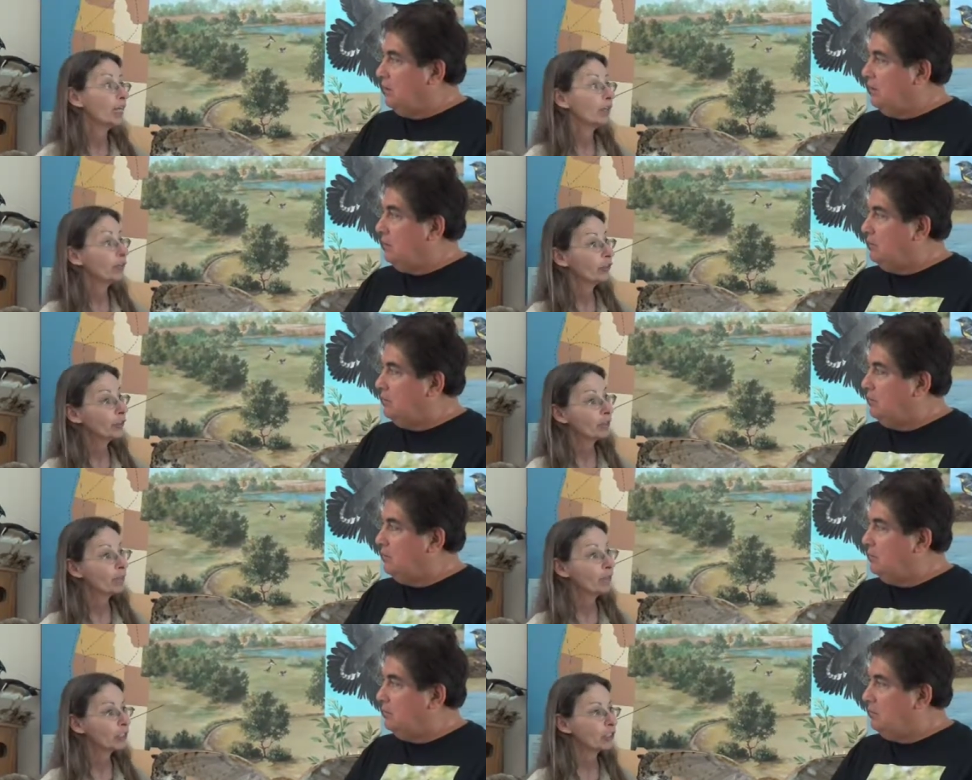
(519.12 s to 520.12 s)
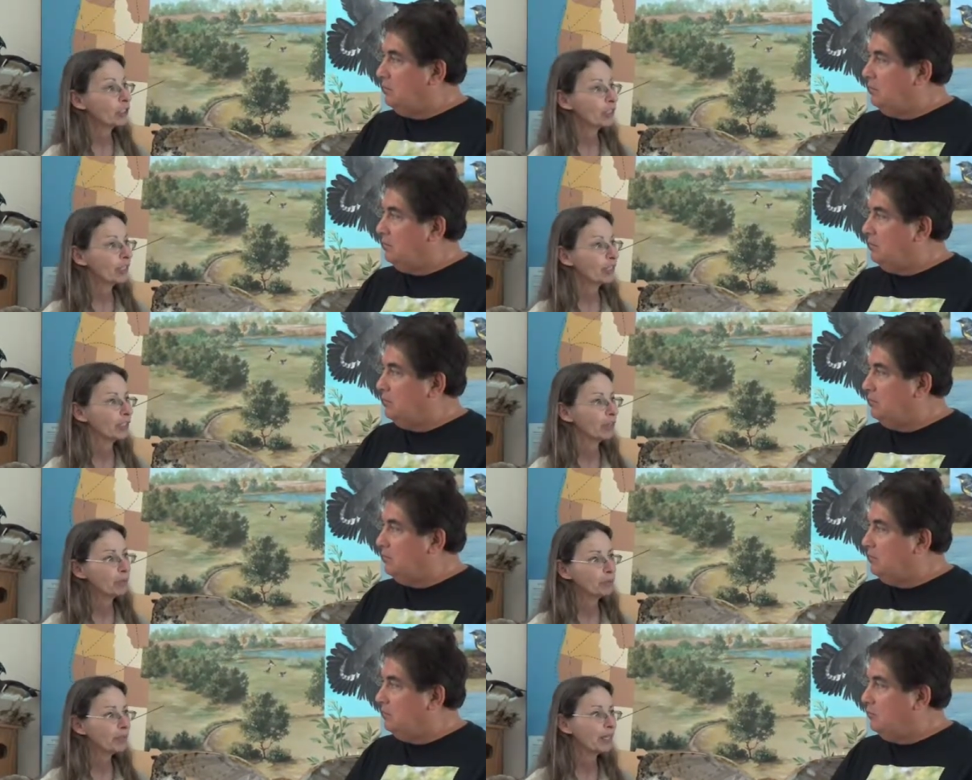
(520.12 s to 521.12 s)
Speaker 1: And so you want to make sure that if
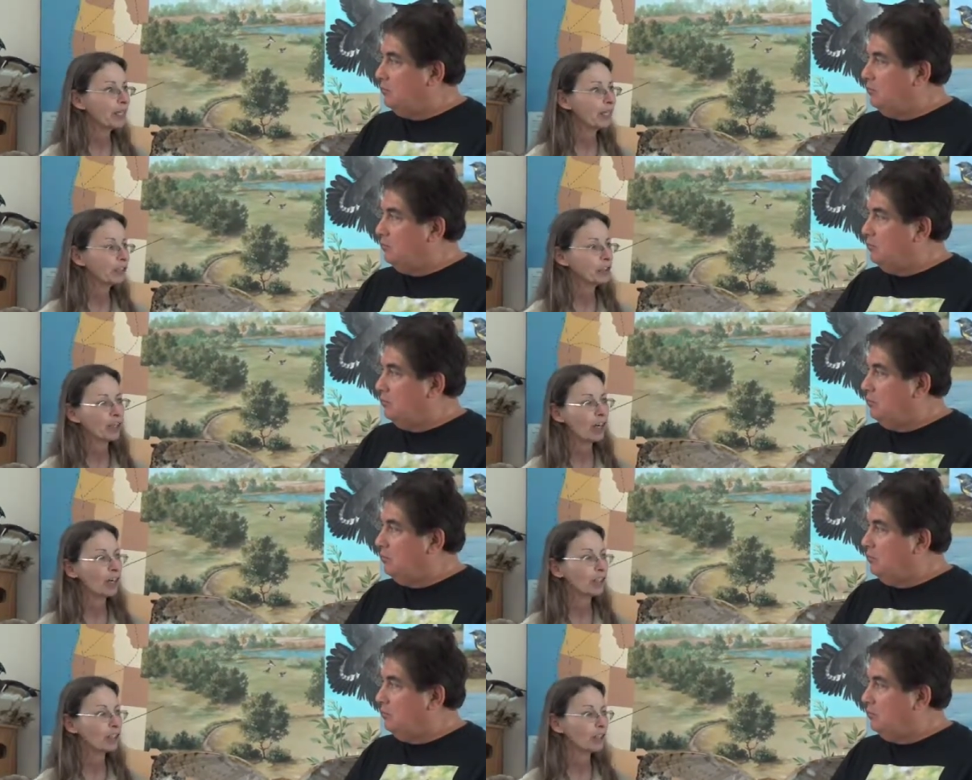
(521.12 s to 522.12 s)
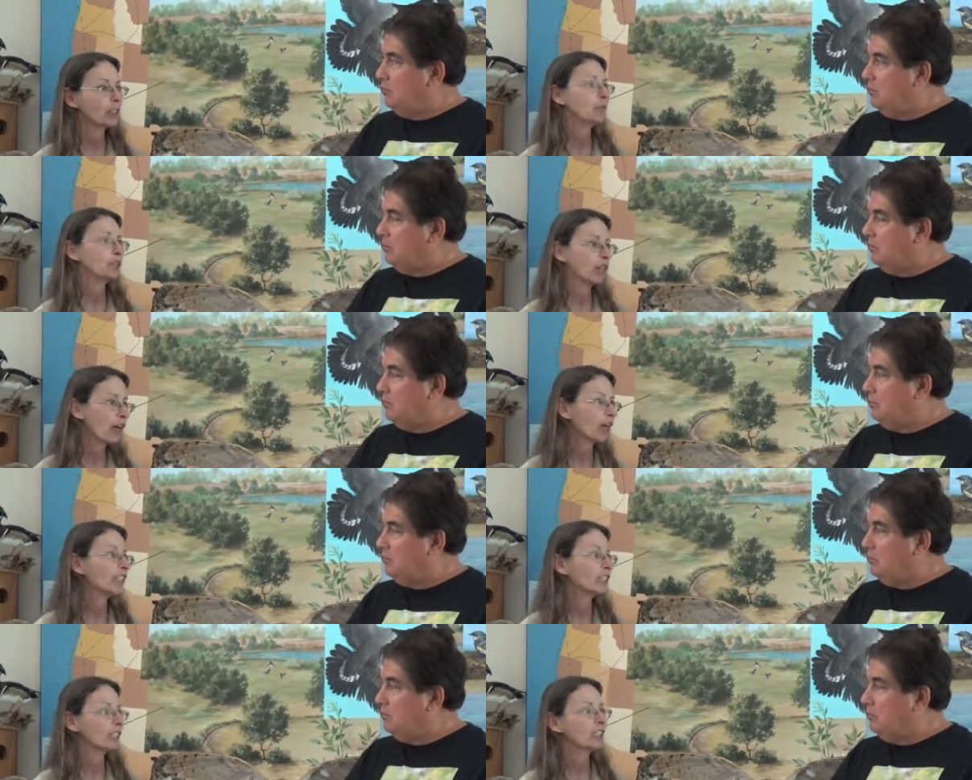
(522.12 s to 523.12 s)
you're bringing your dog, you keep your dog
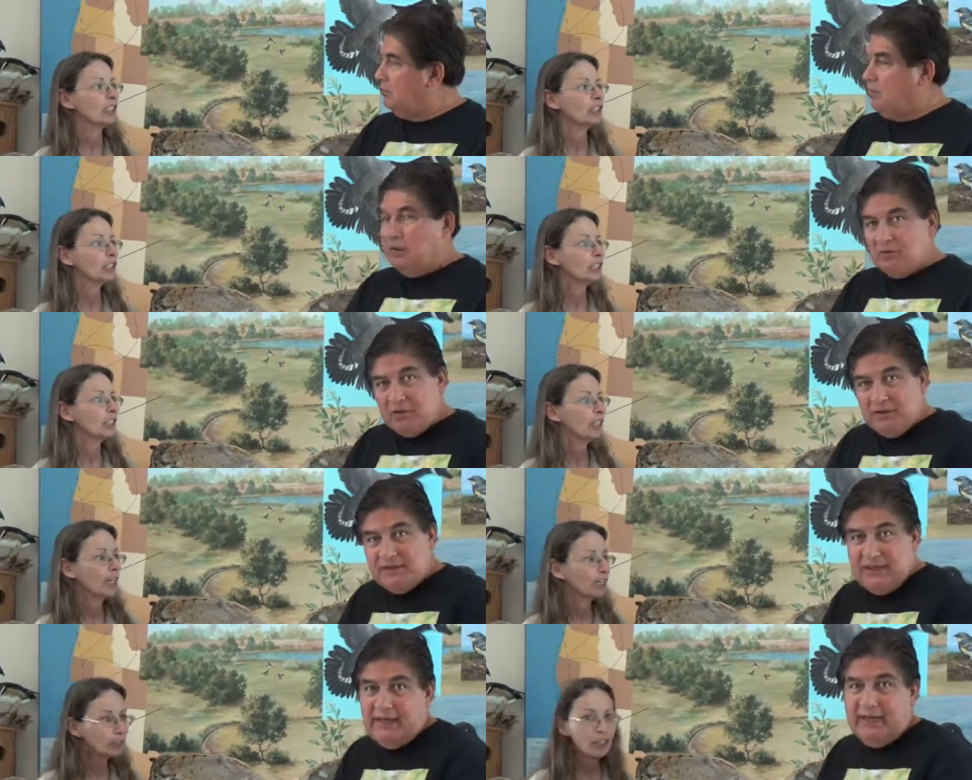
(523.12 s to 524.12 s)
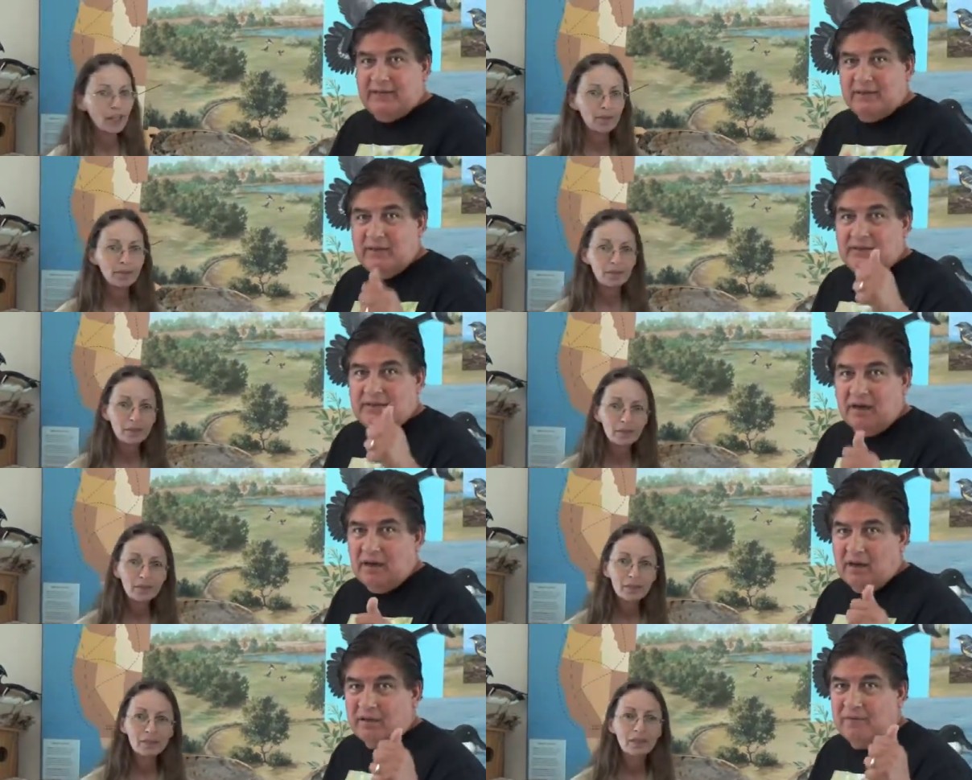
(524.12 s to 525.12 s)
on the leash. So you see, it's a
Speaker 2: uh,
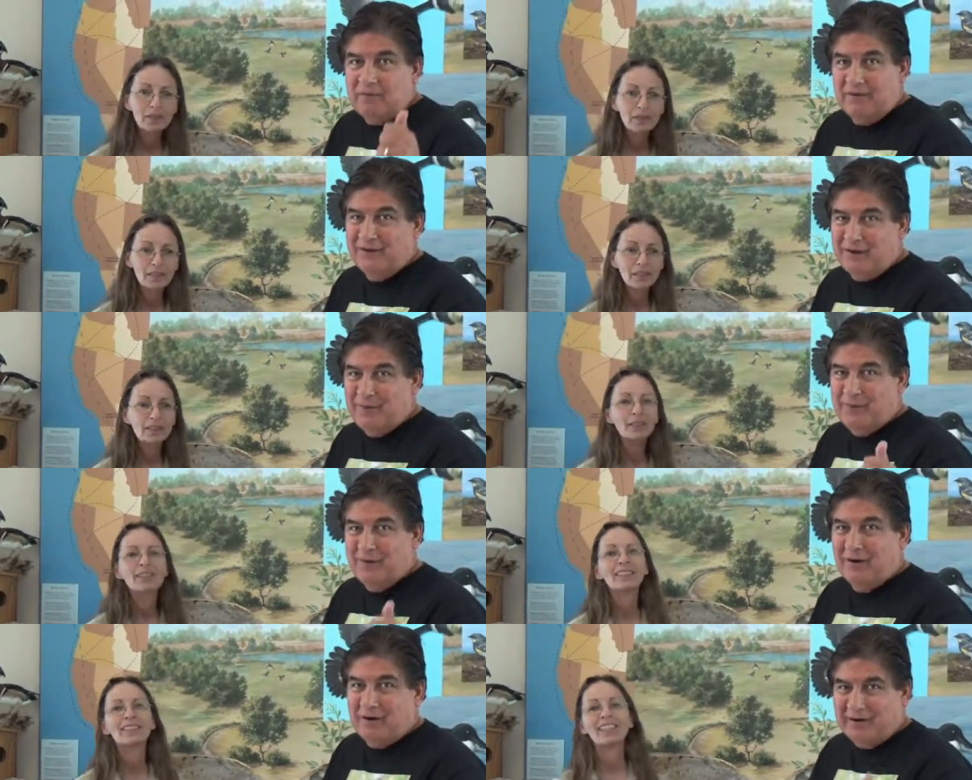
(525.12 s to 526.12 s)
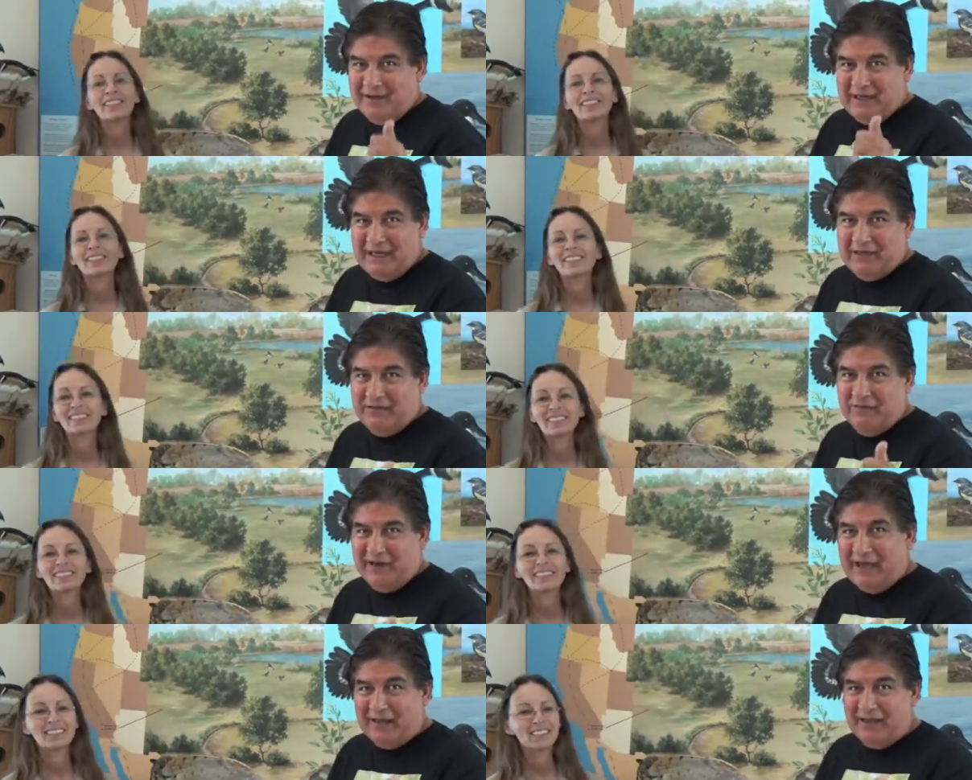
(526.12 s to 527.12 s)
dog-friendly park yes. at Hidden
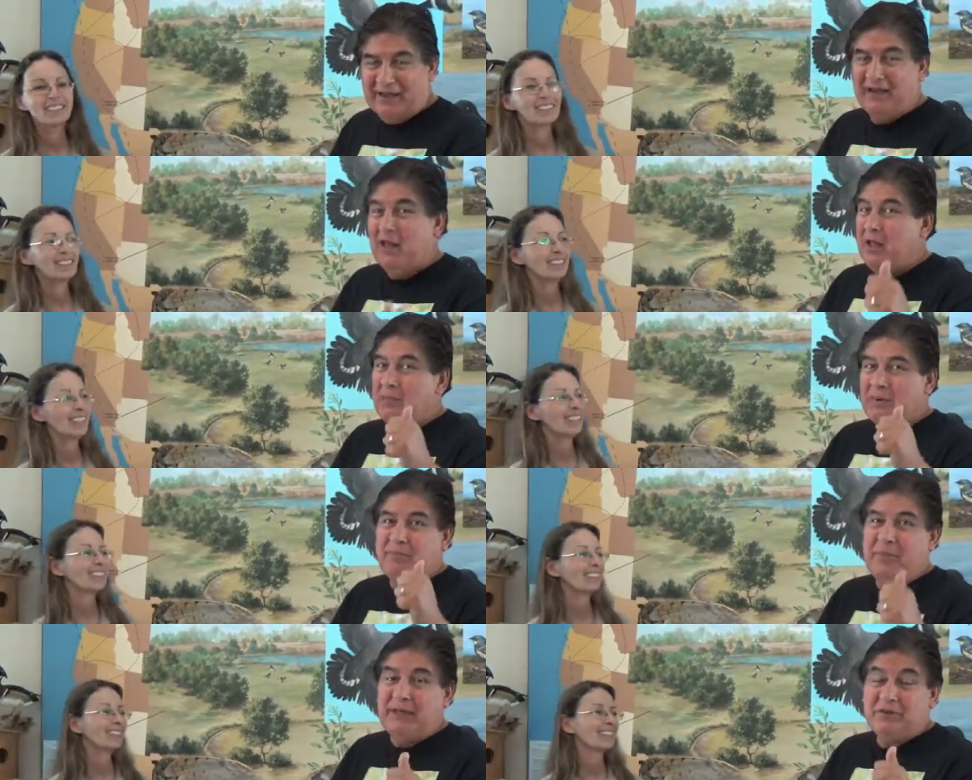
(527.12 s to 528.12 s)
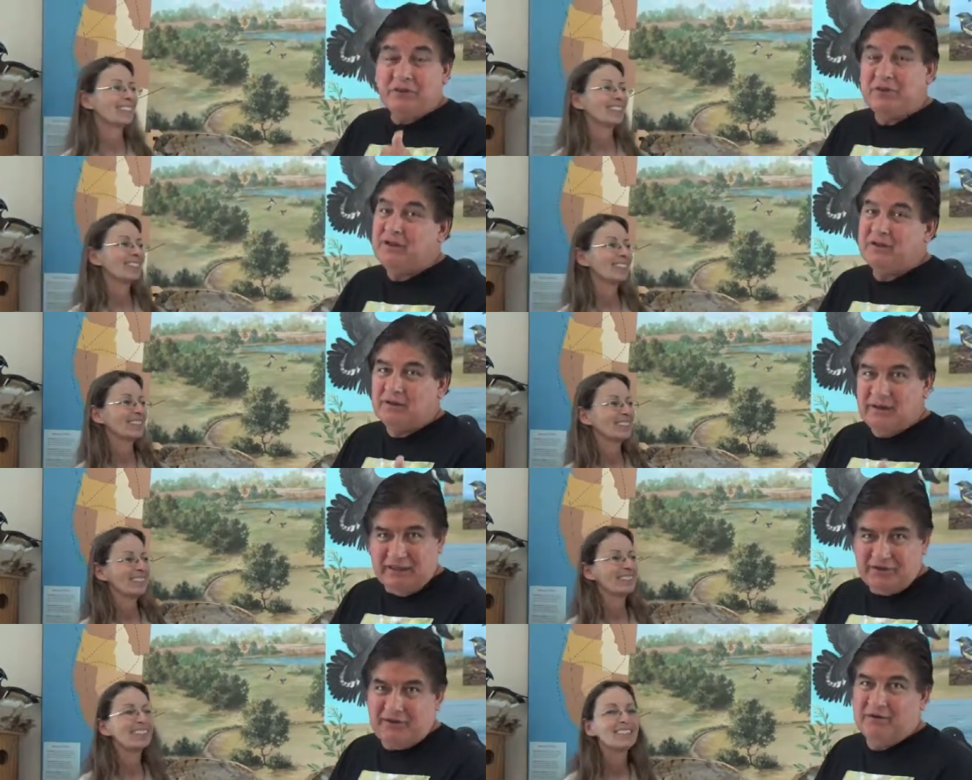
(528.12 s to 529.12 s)
Valley. Yes. But make sure you
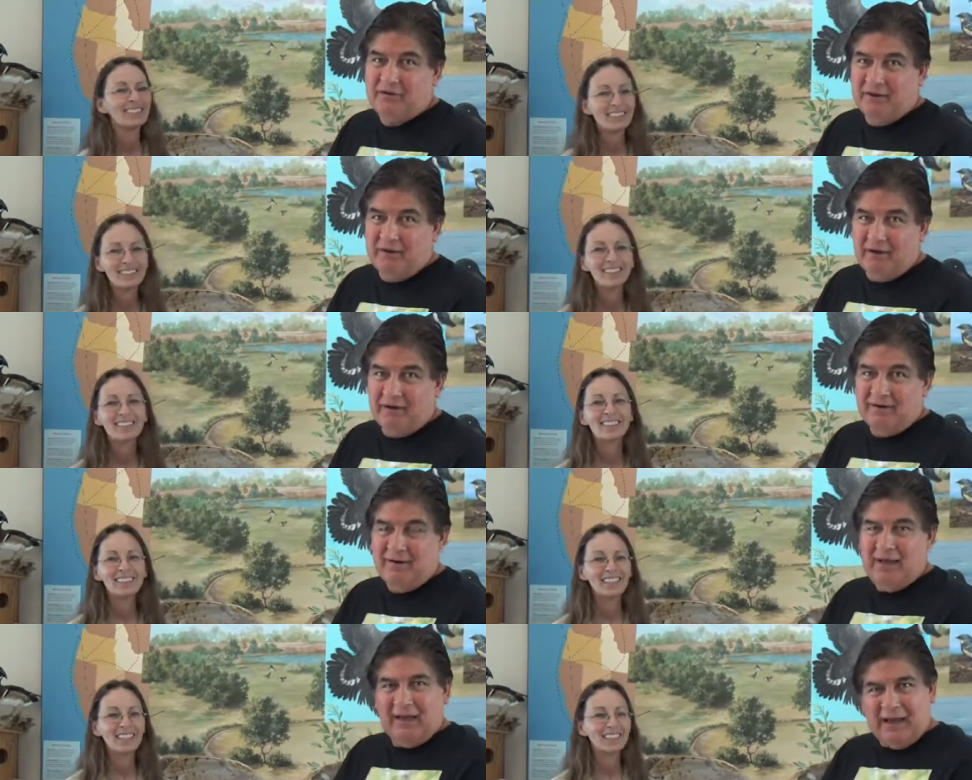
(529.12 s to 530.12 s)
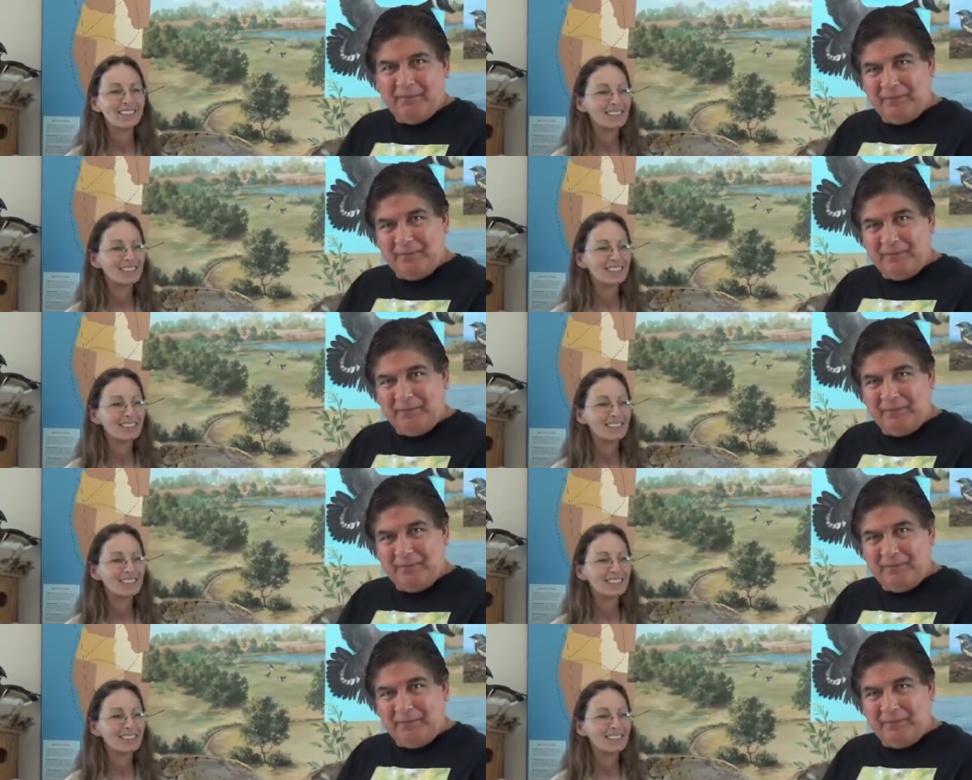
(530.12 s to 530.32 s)
leash your dog. I